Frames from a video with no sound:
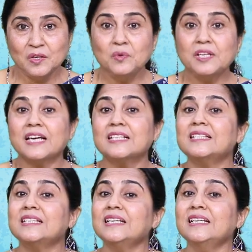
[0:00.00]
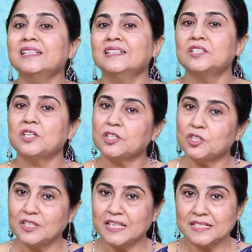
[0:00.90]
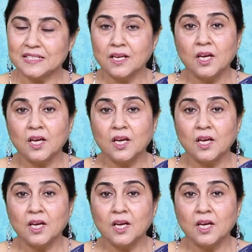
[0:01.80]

we can see such scenes.